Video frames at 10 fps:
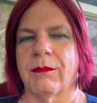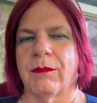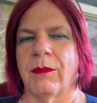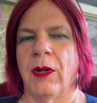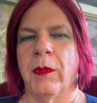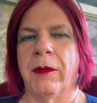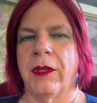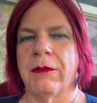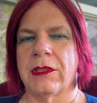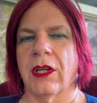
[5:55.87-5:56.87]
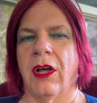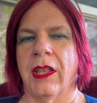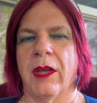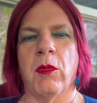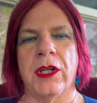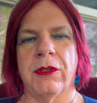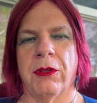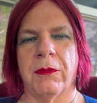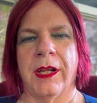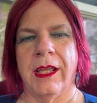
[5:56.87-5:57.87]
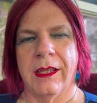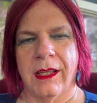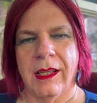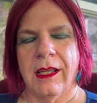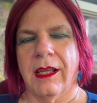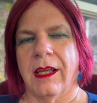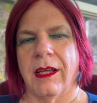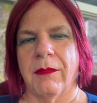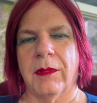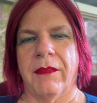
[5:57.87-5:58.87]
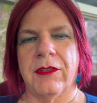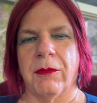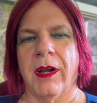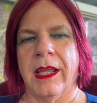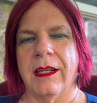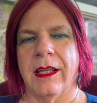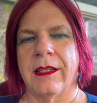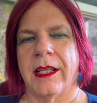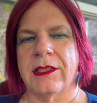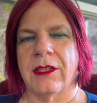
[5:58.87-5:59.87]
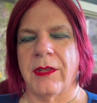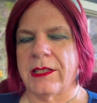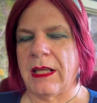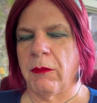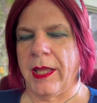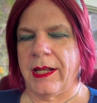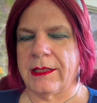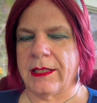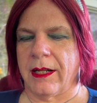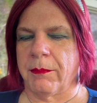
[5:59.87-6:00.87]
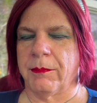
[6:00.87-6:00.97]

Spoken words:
We were used to calling it 1, 2, 3, left to right, and that's how we had it set up.